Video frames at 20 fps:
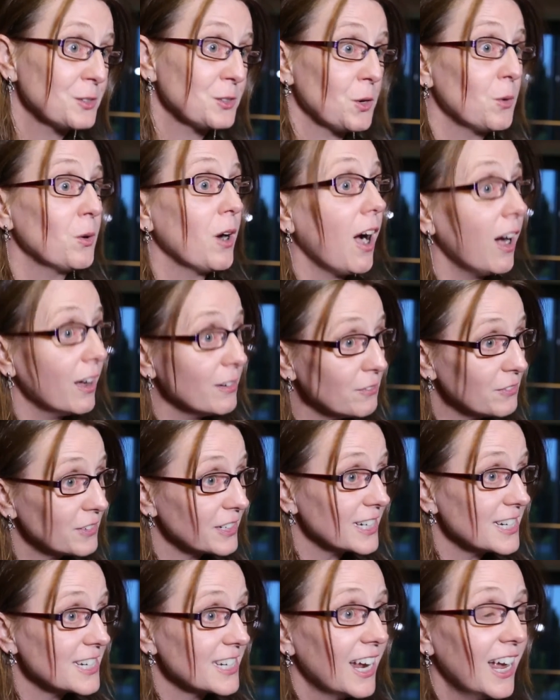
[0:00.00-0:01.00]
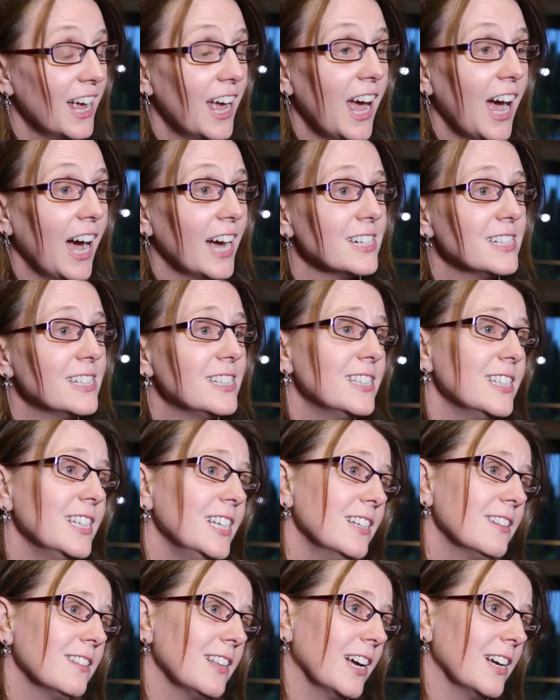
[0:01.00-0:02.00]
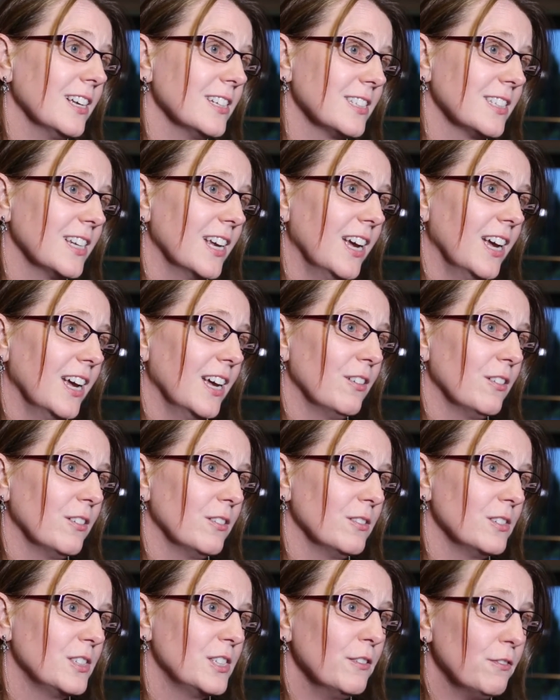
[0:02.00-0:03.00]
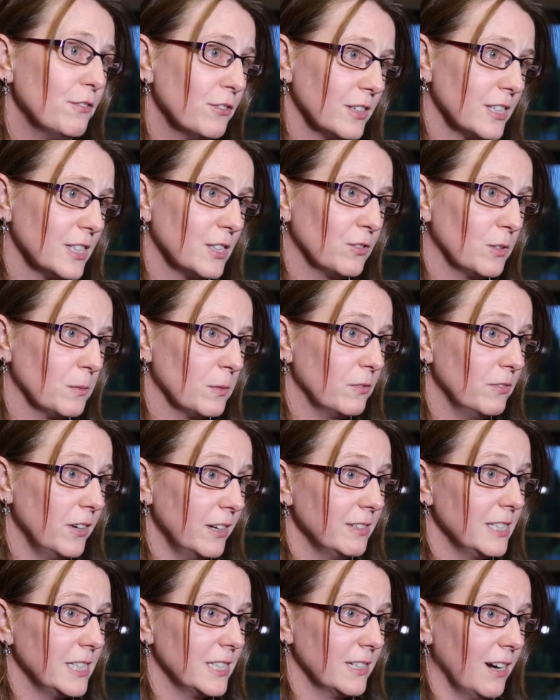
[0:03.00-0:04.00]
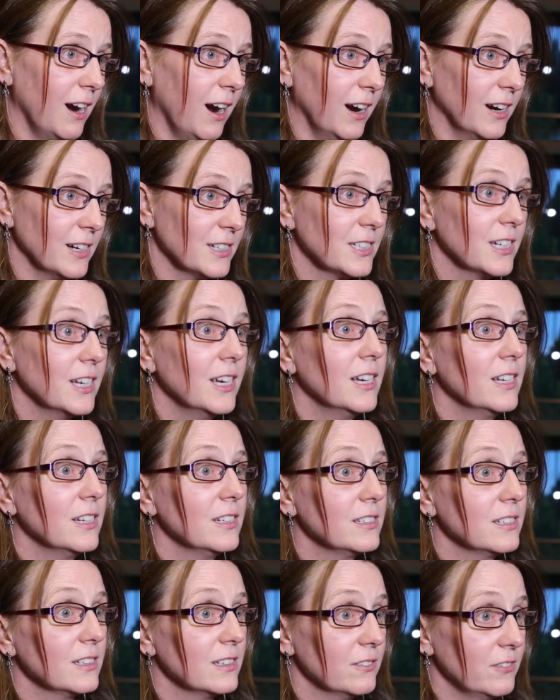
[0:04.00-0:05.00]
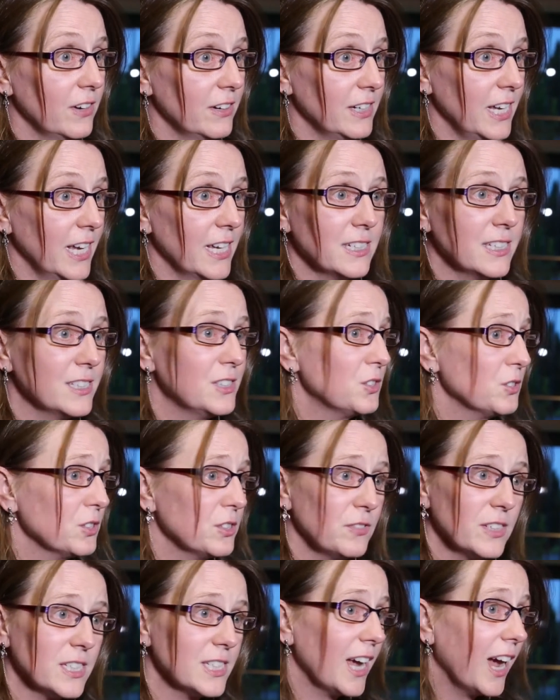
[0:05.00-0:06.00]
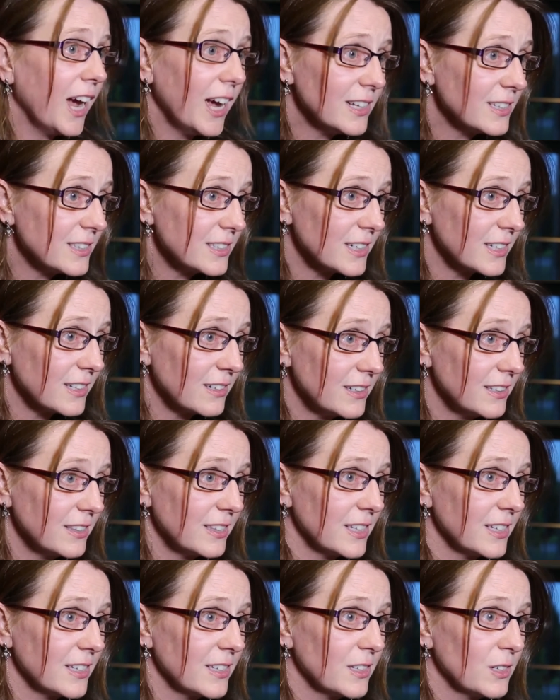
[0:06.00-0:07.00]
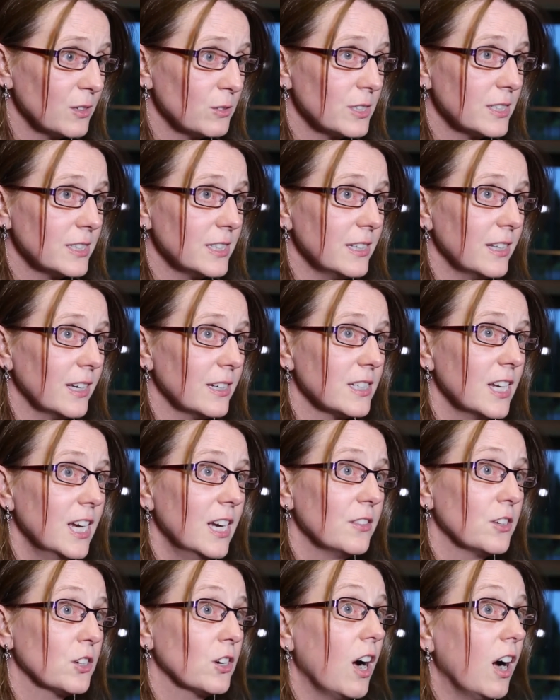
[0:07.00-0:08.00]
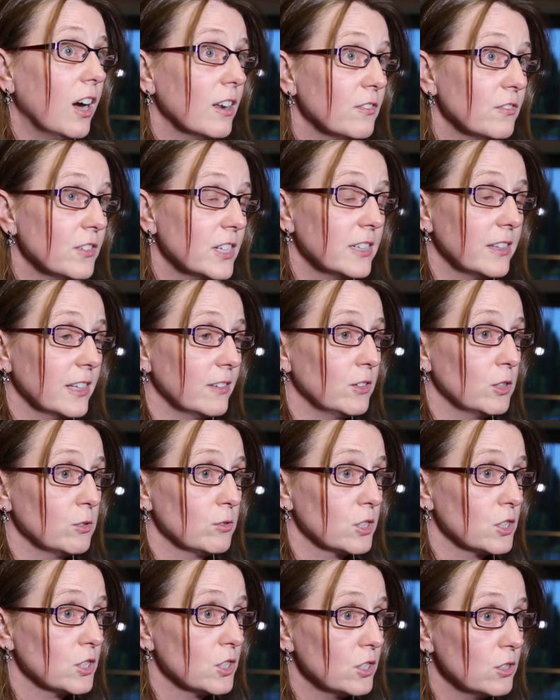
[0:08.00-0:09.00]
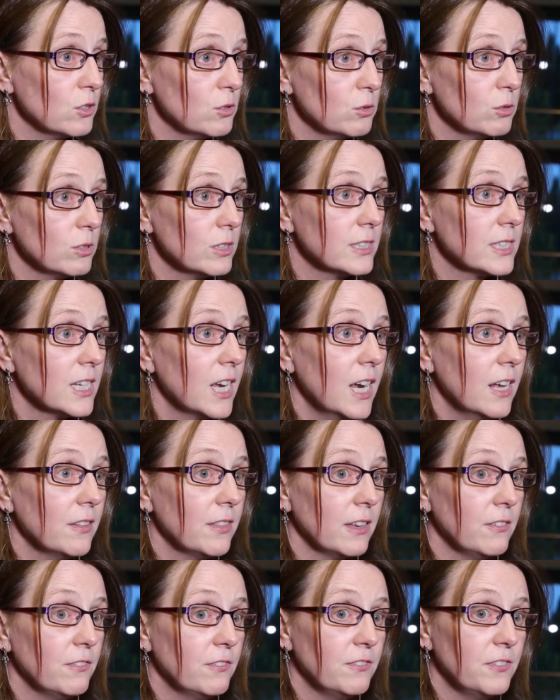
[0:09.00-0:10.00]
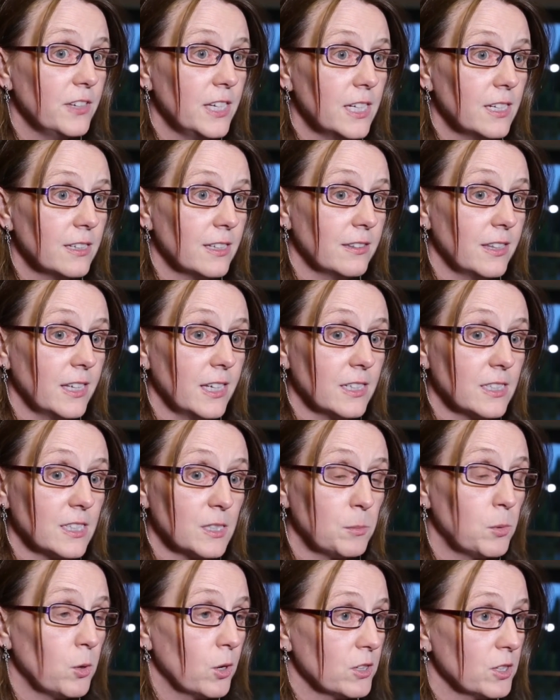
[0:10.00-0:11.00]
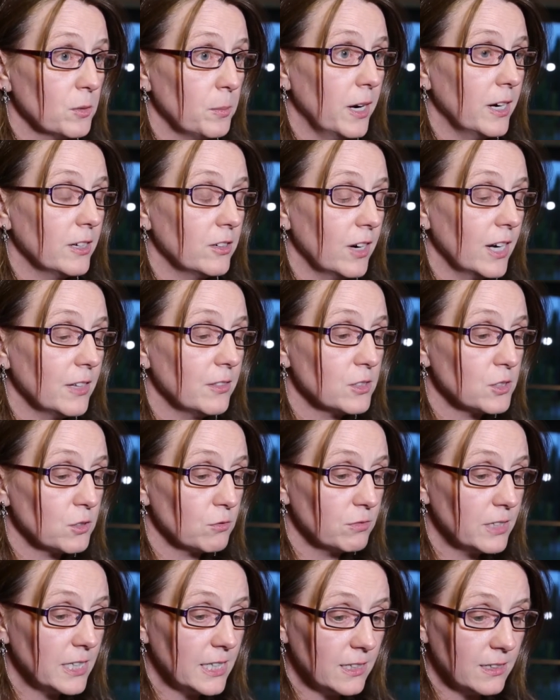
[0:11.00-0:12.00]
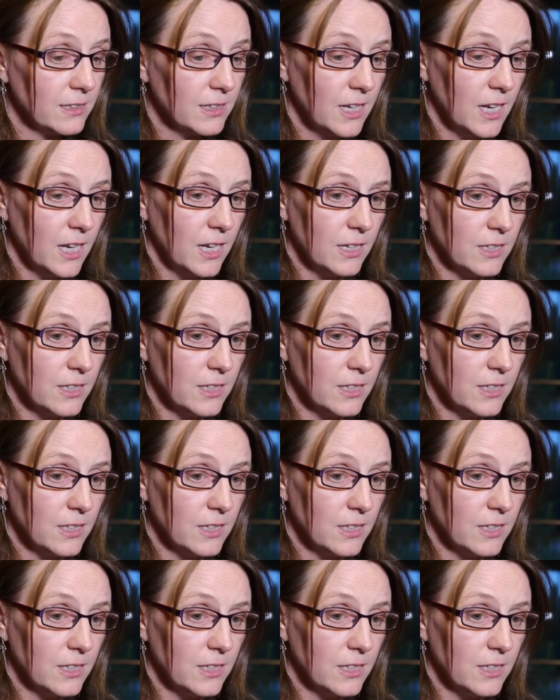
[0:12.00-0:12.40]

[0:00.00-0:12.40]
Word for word: they're so confident. And seeing that difference from the very start till the very end. It's just fantastic, I think, you know, to see that they're confident, they've loads of tools, they feel that they can support their partner, and there's a real